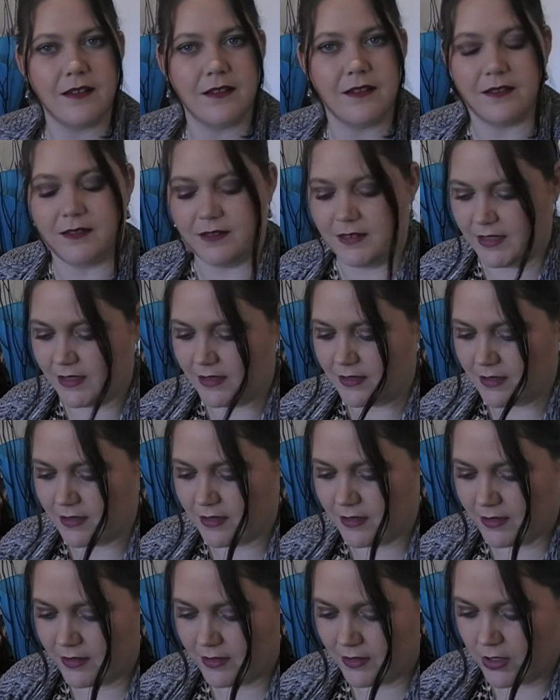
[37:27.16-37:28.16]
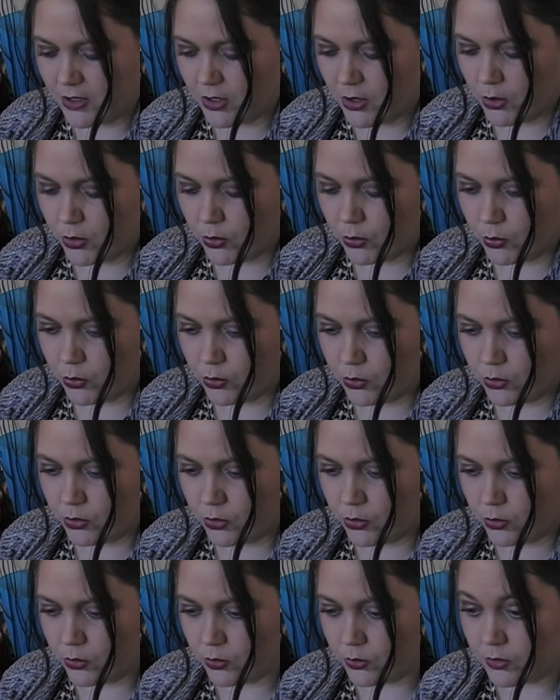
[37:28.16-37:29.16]
lid.
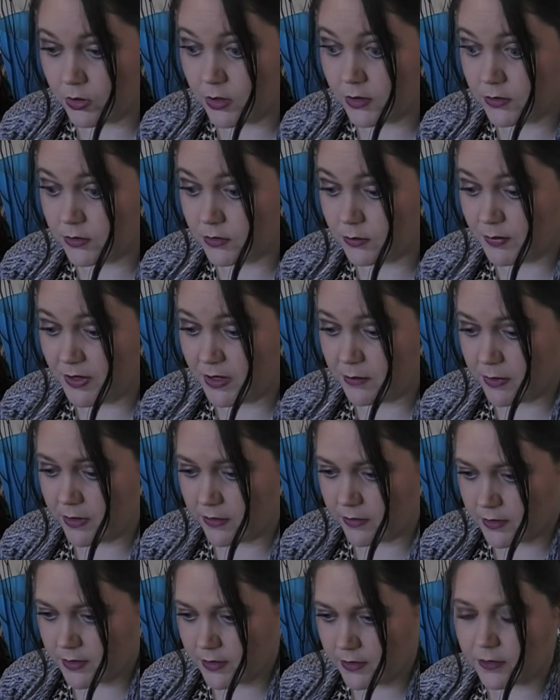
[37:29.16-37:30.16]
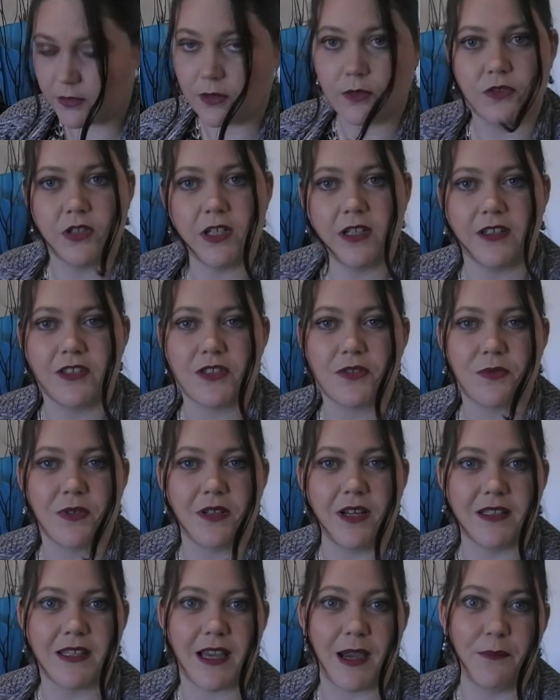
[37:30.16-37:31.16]
Ooh, oh, big mirror too. Oh, gee, I just
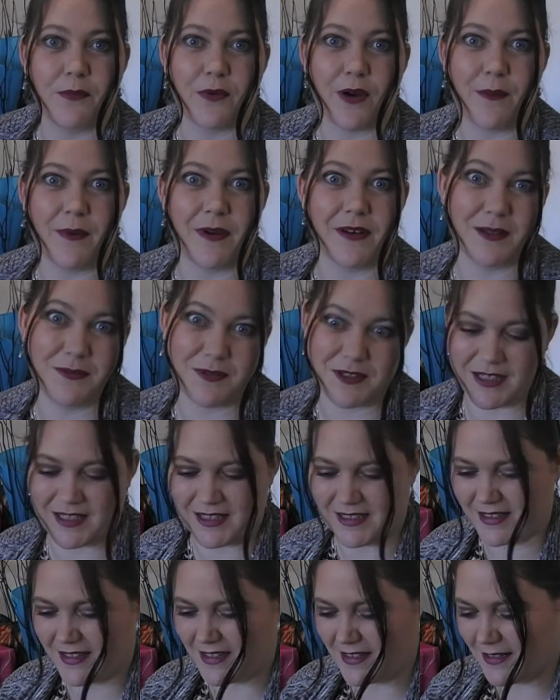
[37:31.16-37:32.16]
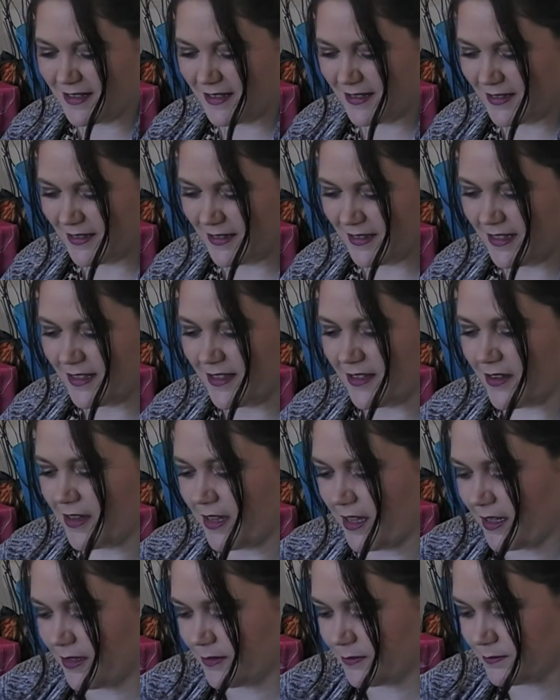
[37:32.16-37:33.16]
realised how bright my lipstick is. It's
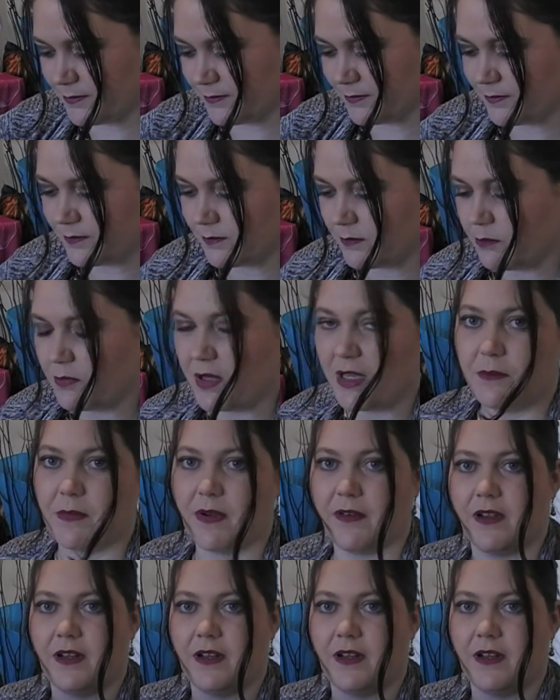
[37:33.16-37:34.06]
okay. Big mirror,